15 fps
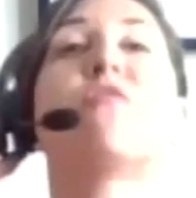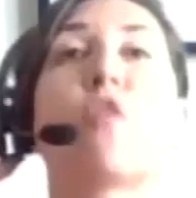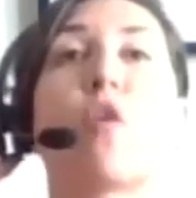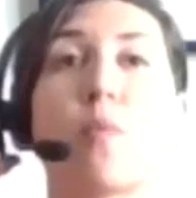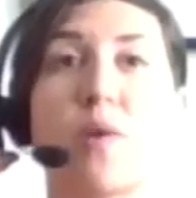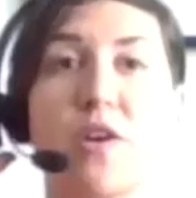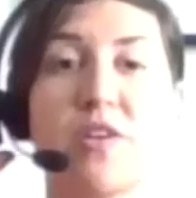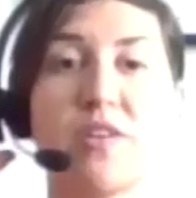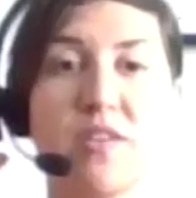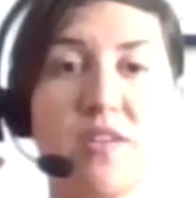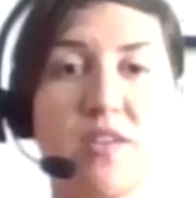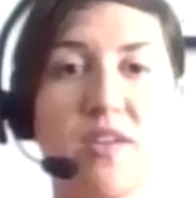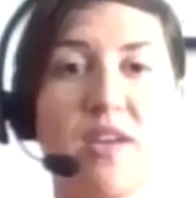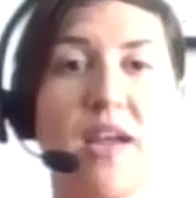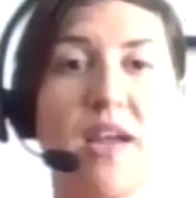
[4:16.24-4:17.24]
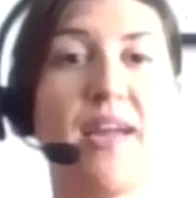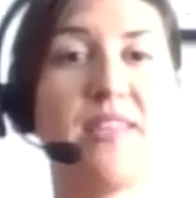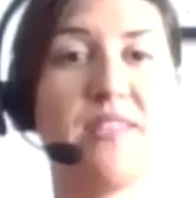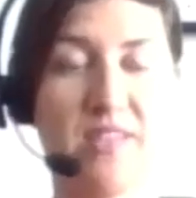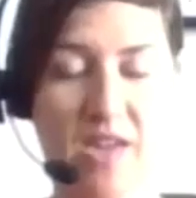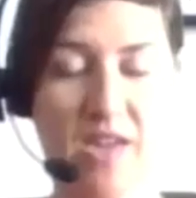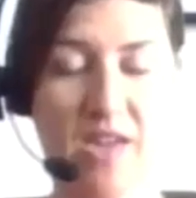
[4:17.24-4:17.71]
forward and
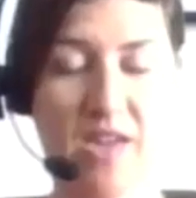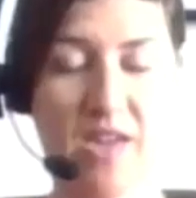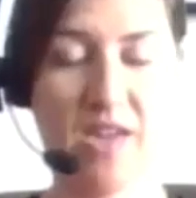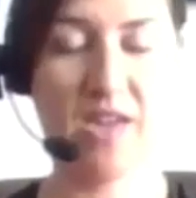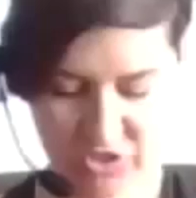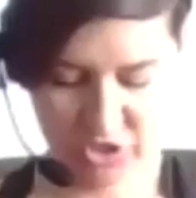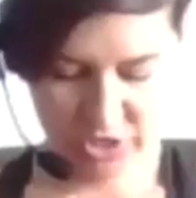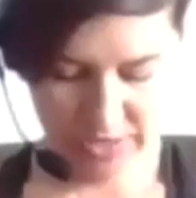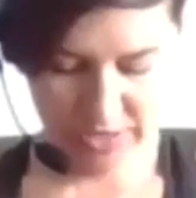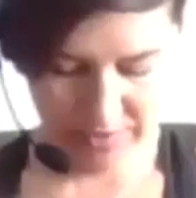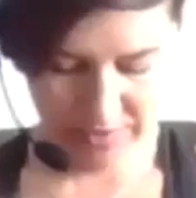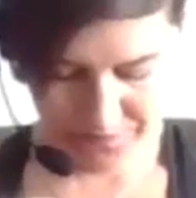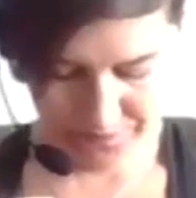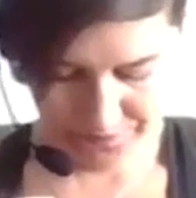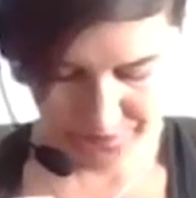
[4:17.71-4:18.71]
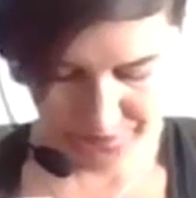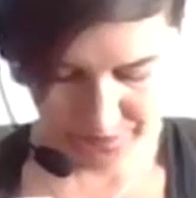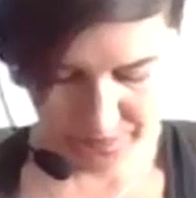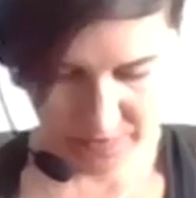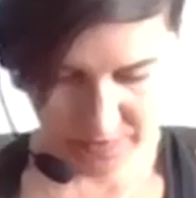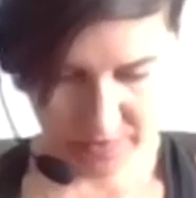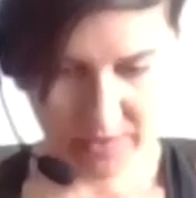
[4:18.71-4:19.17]
tucking the chin.
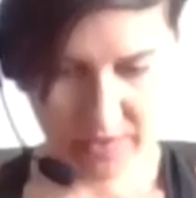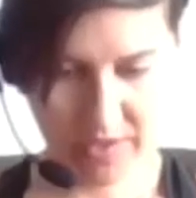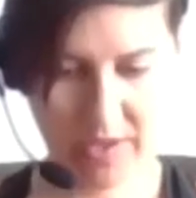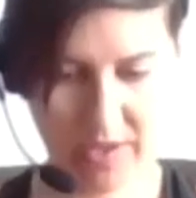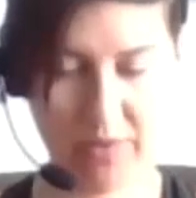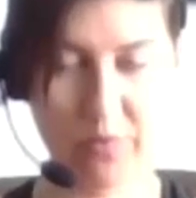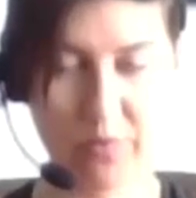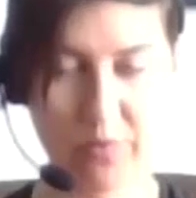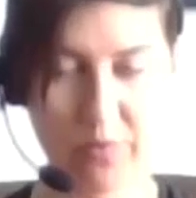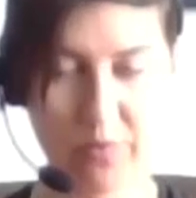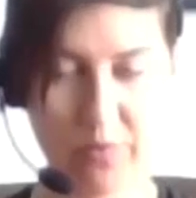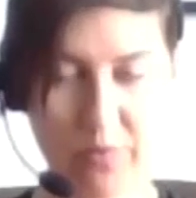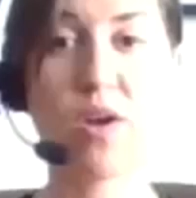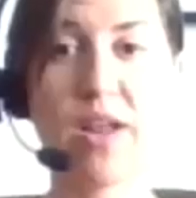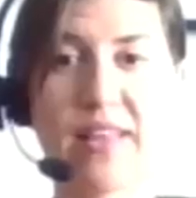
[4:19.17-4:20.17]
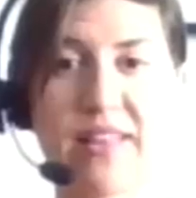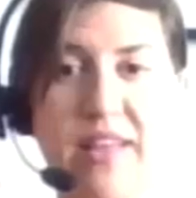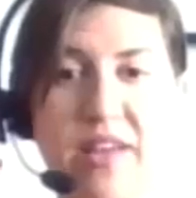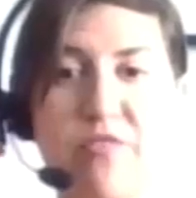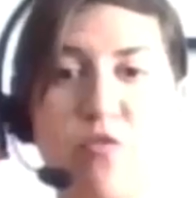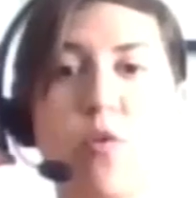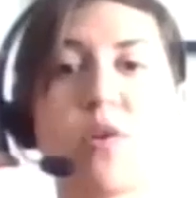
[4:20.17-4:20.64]
Okay, we don't wanna hang the
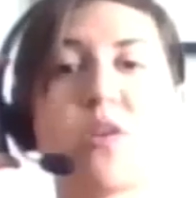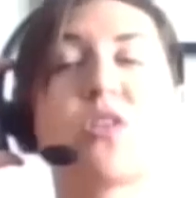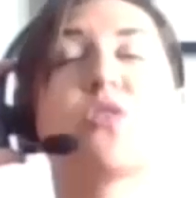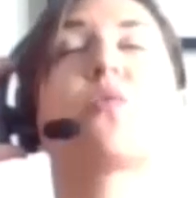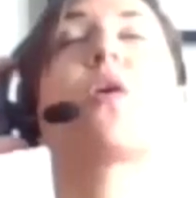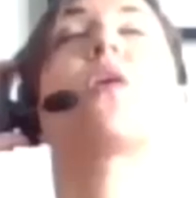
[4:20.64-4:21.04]
head forward because we're